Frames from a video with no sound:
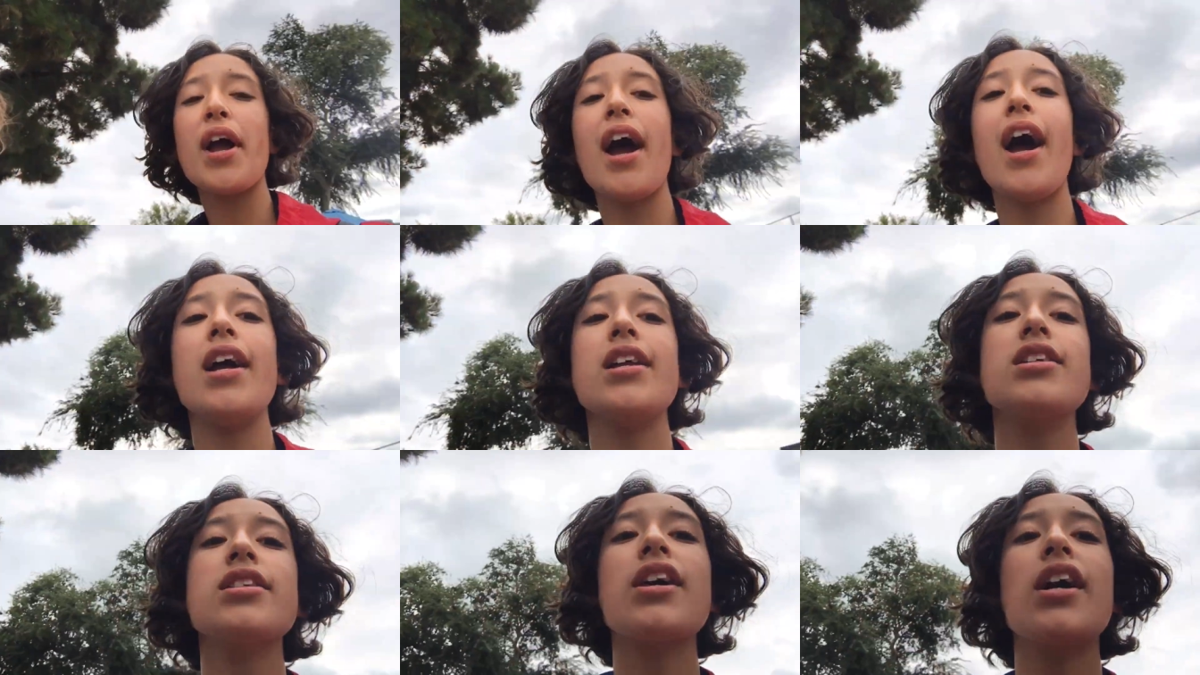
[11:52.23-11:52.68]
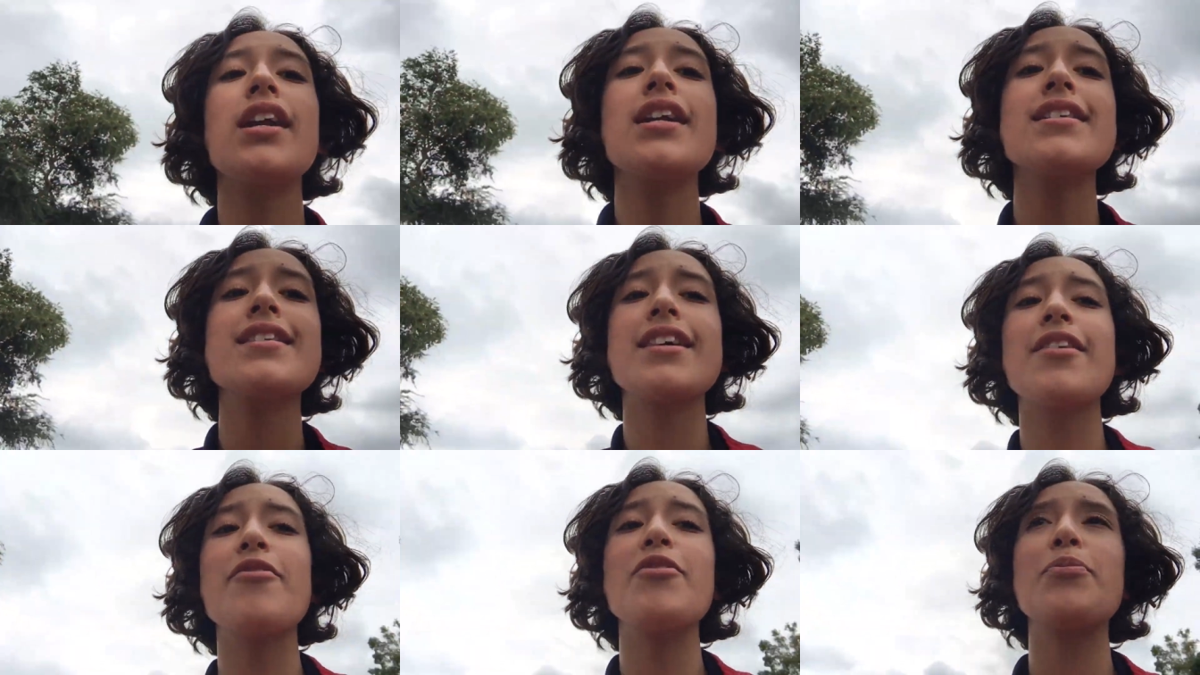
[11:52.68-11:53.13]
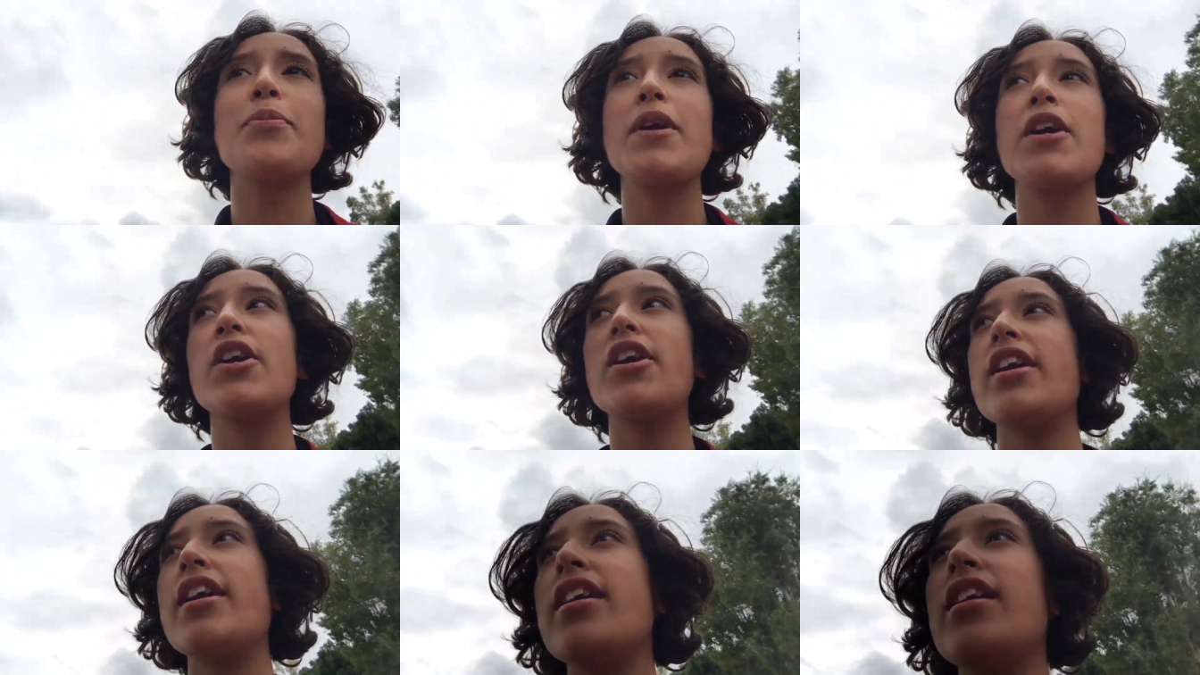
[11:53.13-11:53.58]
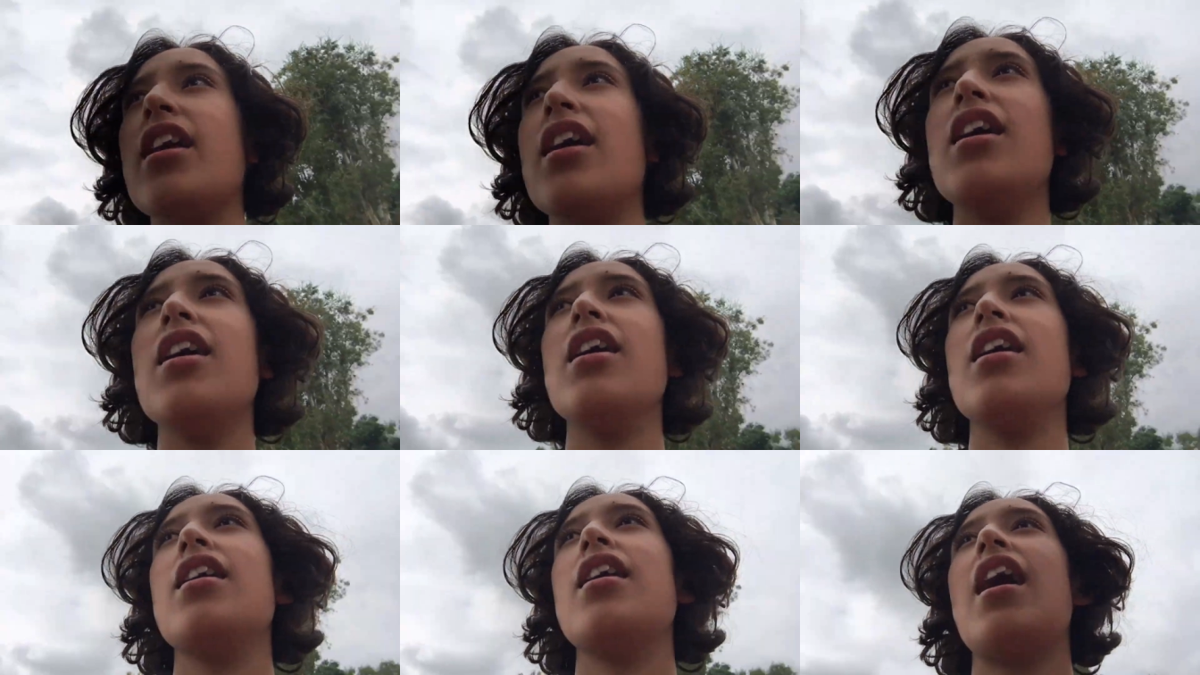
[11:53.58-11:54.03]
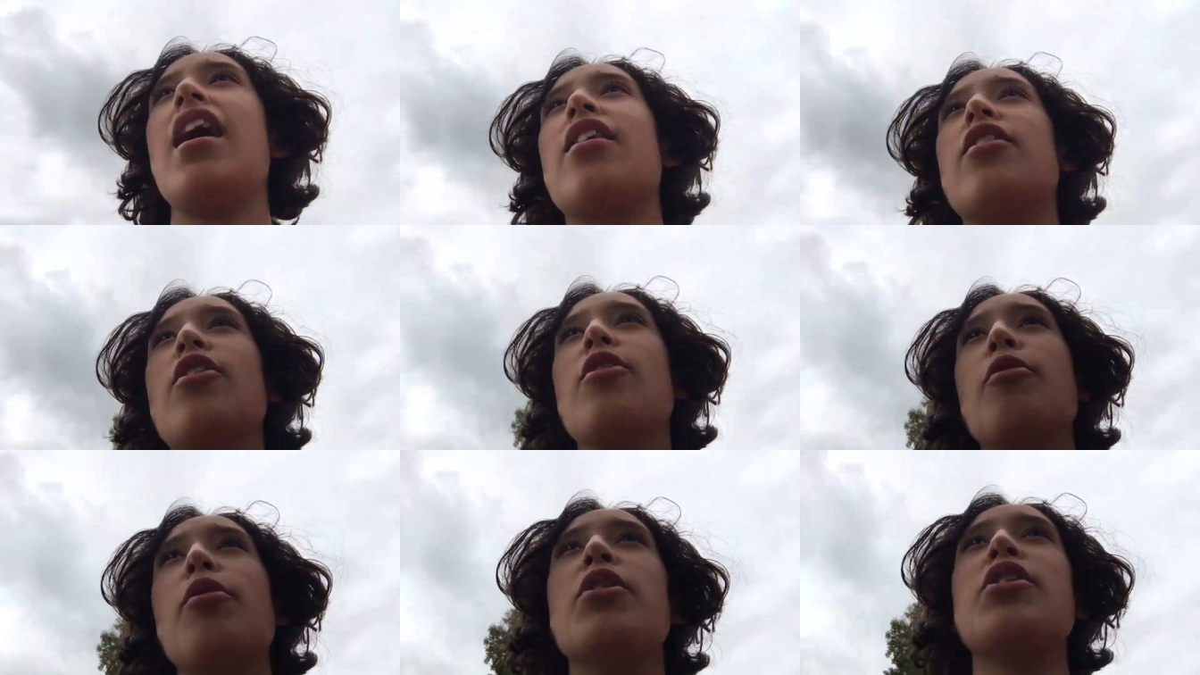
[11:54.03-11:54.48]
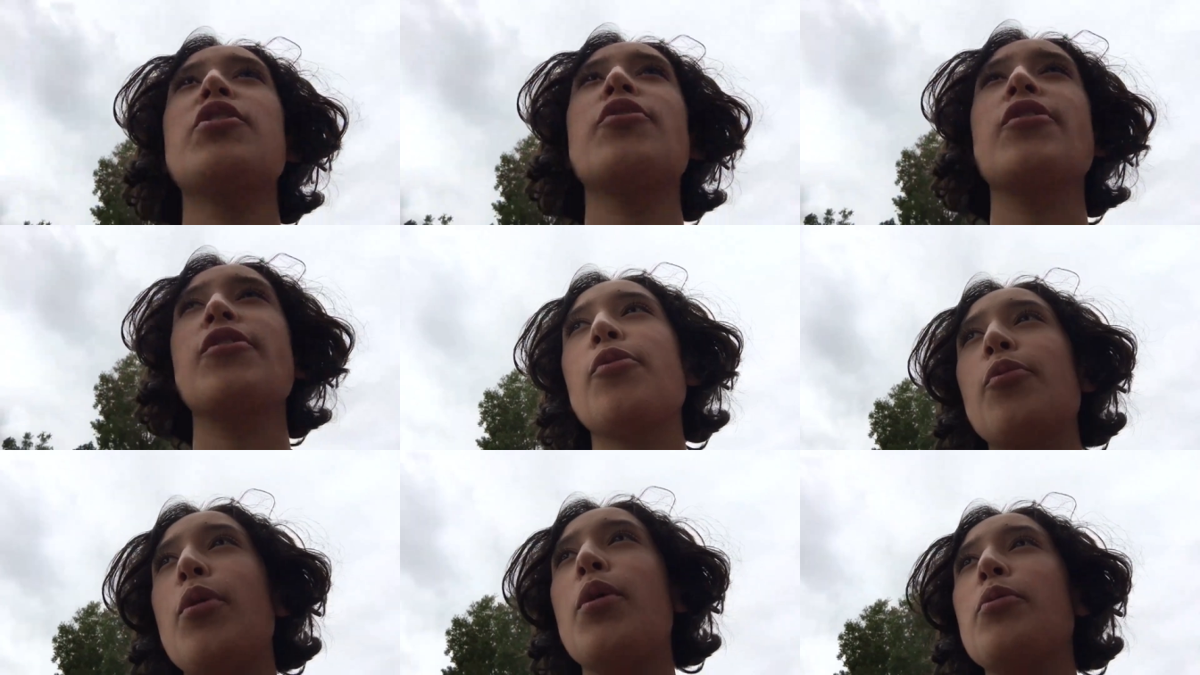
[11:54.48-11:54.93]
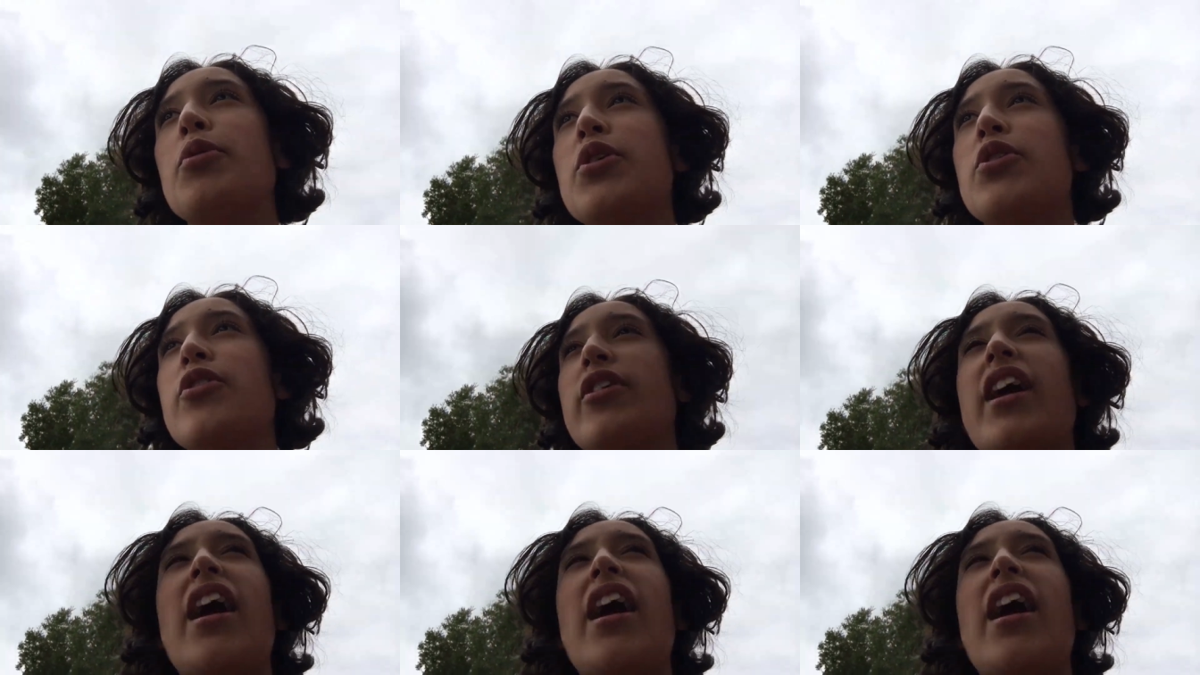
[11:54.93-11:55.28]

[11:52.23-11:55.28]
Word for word: I just got a seventh period. Uh, I don't know what we're, do what we're doing